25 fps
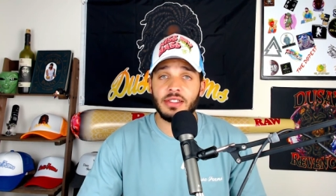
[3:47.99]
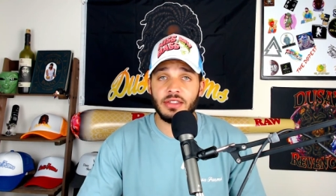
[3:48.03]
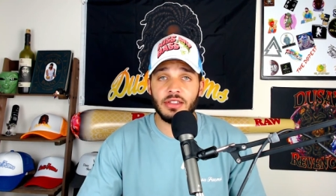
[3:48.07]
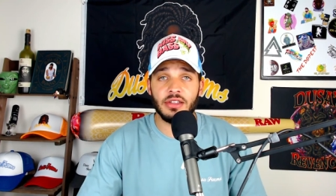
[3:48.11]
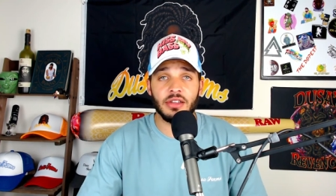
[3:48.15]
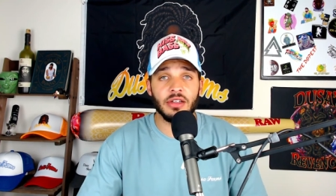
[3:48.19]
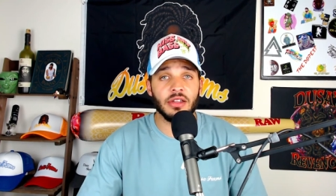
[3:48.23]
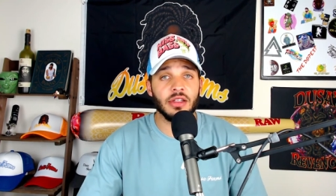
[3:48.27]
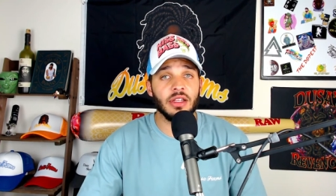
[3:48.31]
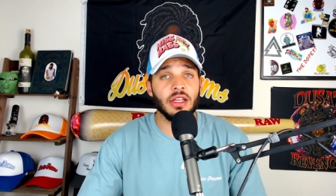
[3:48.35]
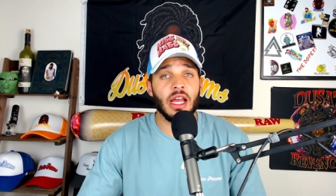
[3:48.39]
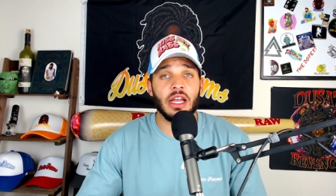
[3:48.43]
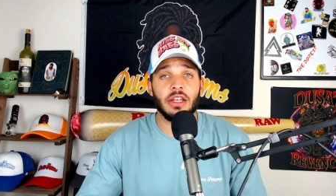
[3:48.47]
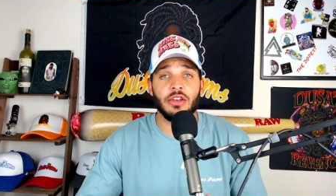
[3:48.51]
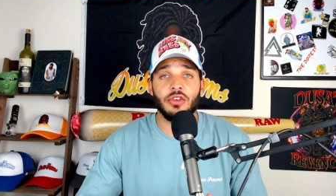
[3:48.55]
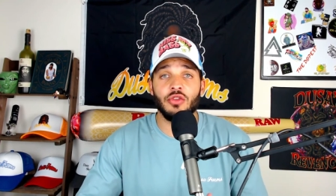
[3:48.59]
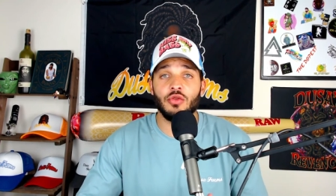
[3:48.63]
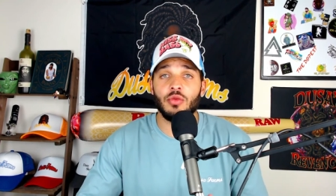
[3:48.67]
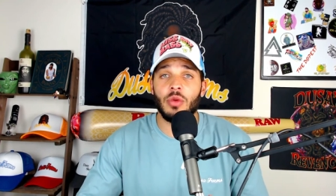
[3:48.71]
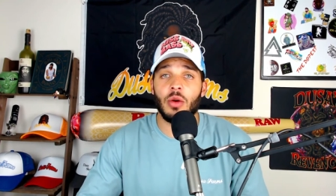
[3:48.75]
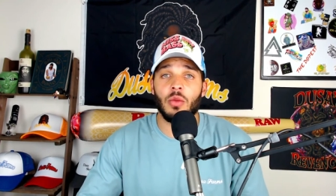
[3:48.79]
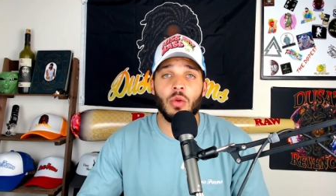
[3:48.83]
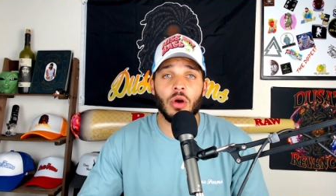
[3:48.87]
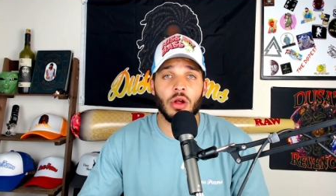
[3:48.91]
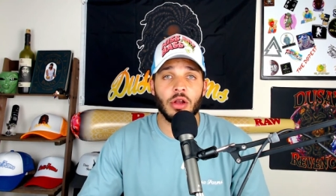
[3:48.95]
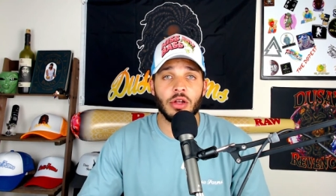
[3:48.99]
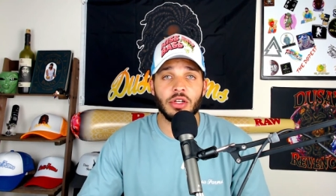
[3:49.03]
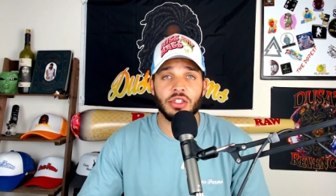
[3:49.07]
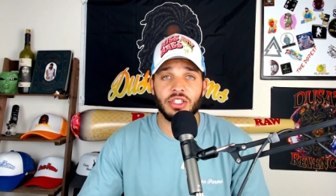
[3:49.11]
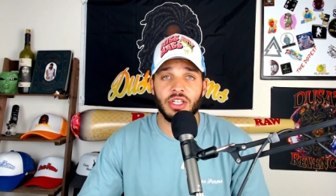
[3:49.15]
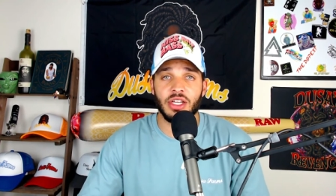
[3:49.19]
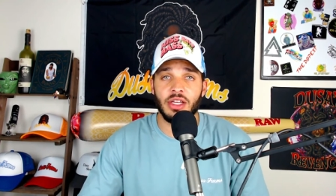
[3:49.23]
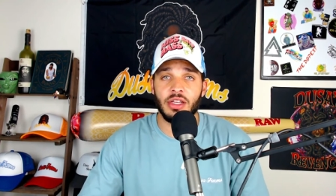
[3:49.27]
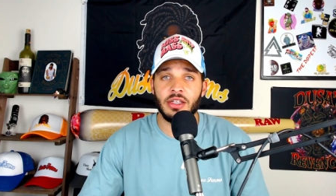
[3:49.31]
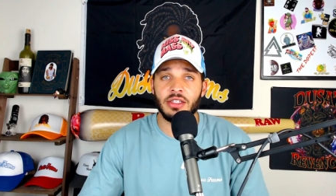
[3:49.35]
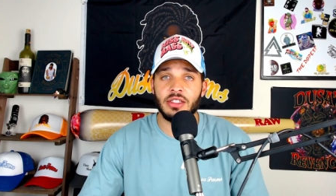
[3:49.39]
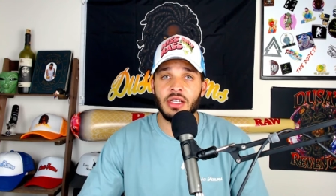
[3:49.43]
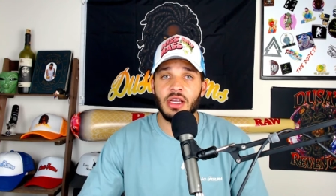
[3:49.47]
Literally, I do my water
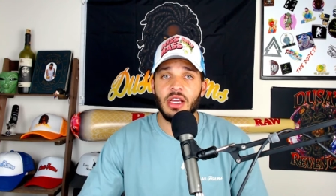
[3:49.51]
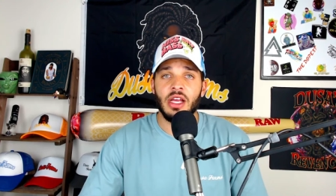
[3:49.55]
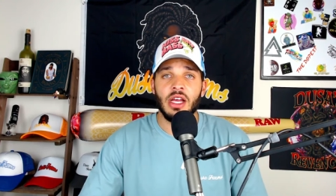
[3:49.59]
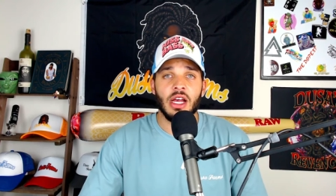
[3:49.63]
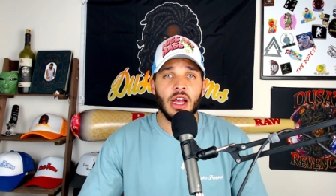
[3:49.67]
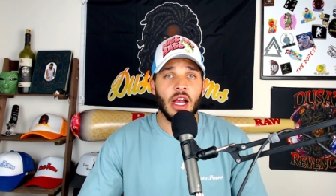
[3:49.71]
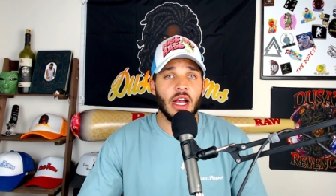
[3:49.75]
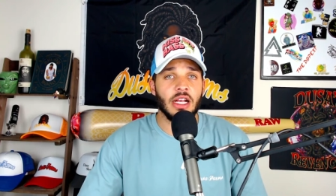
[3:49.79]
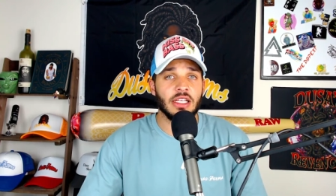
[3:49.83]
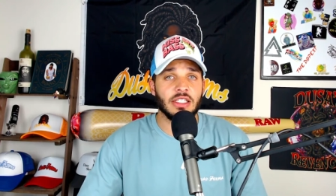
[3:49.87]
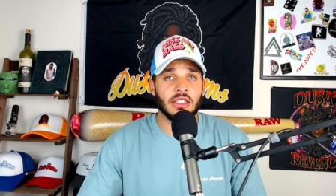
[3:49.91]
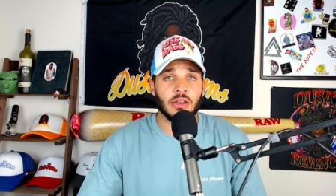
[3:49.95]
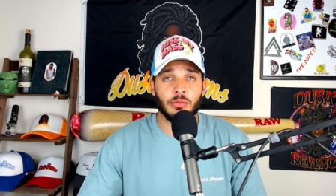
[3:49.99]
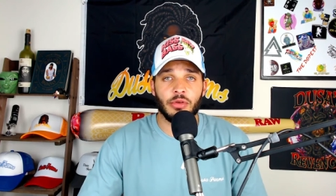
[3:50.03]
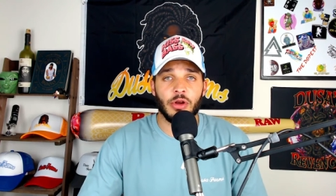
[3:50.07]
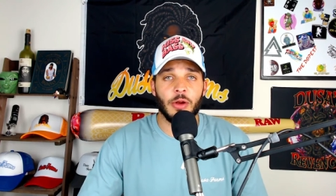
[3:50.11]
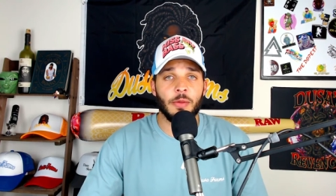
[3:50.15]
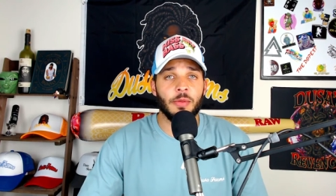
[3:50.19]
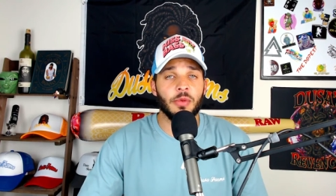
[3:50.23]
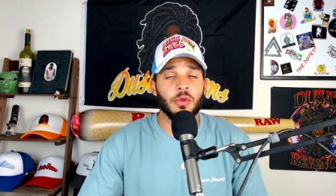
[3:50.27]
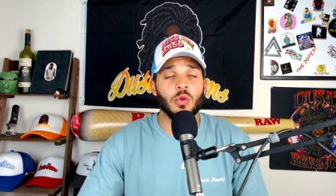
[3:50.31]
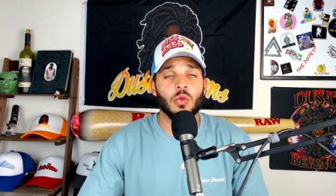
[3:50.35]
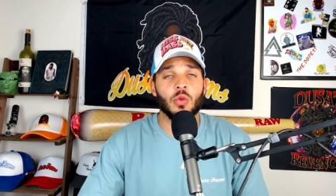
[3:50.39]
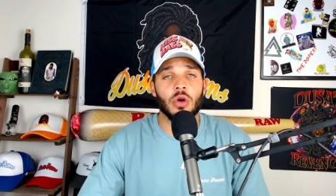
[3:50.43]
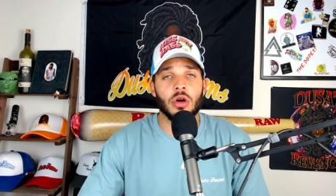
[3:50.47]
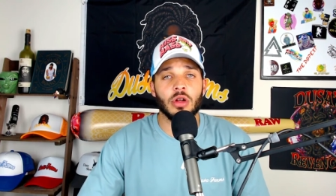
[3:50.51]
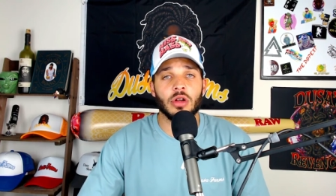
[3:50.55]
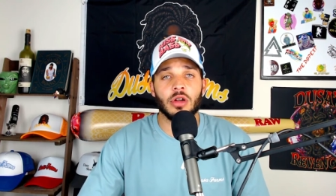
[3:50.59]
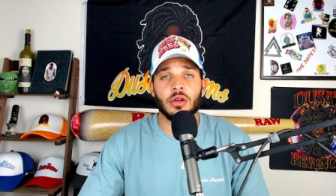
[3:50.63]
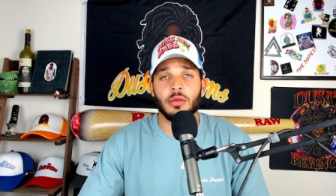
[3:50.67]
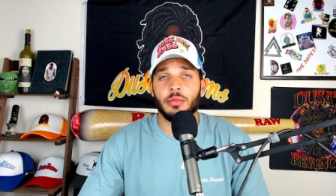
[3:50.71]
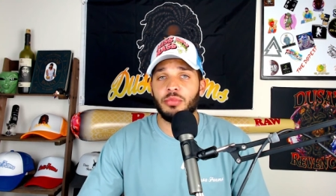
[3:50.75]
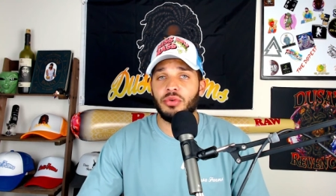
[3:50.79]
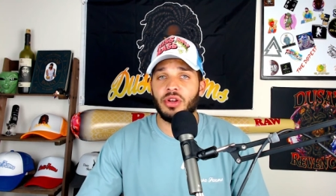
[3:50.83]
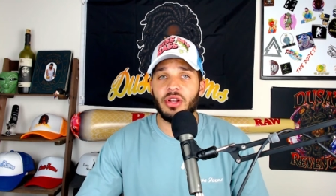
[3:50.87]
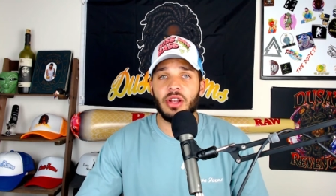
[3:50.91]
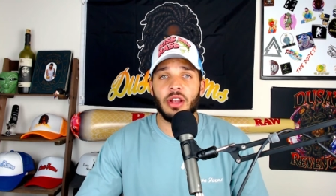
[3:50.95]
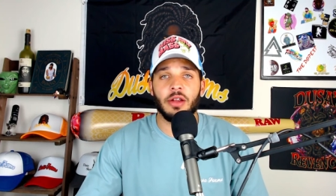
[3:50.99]
change as I'm prepping the water,
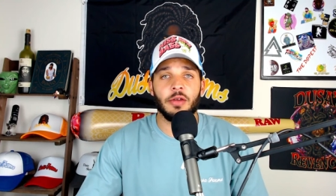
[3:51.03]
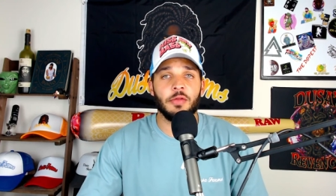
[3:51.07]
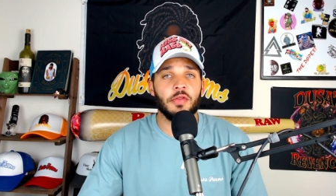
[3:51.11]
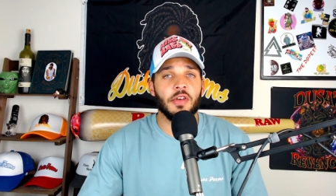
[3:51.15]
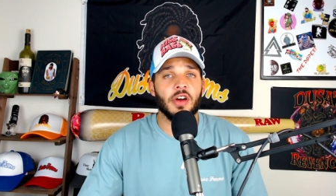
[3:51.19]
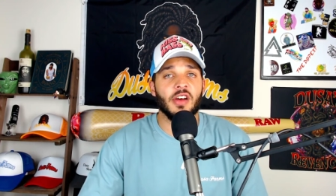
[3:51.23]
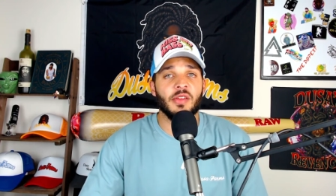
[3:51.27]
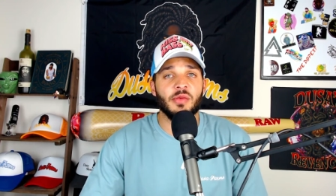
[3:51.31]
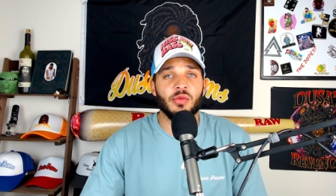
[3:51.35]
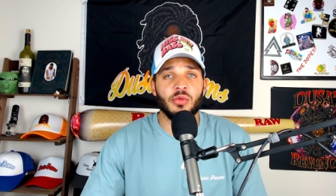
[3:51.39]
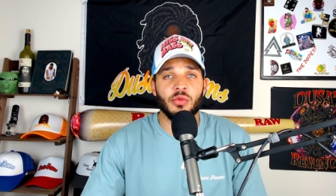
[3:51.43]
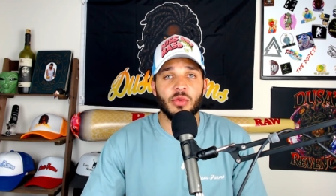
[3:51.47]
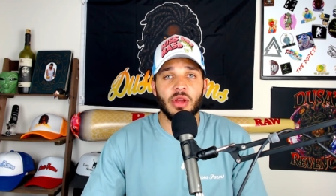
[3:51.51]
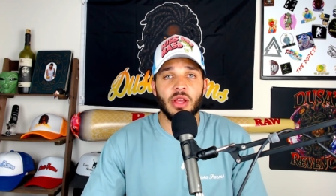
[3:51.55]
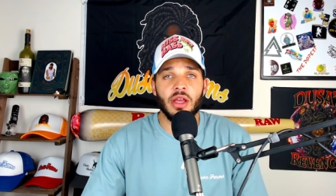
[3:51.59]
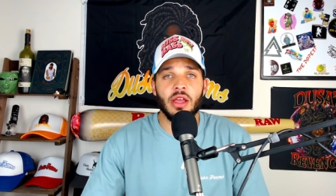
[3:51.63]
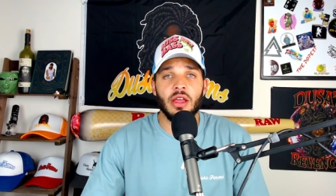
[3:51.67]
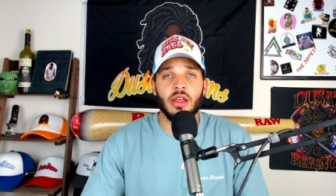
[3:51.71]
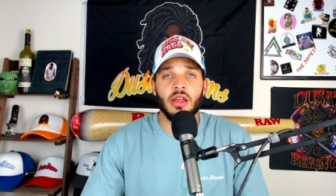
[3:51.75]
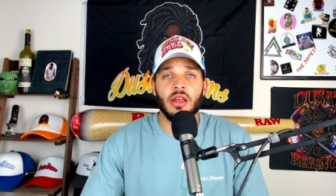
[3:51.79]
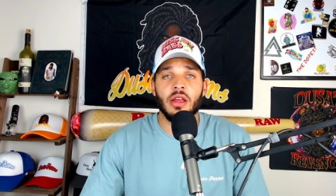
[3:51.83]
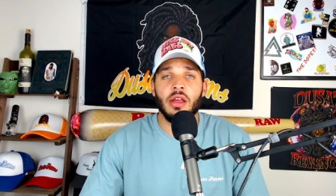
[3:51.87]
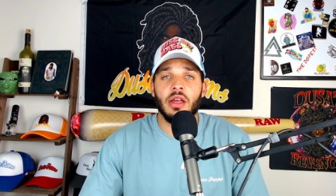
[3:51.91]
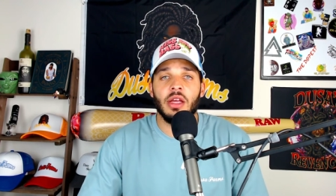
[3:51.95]
put it at 5.8,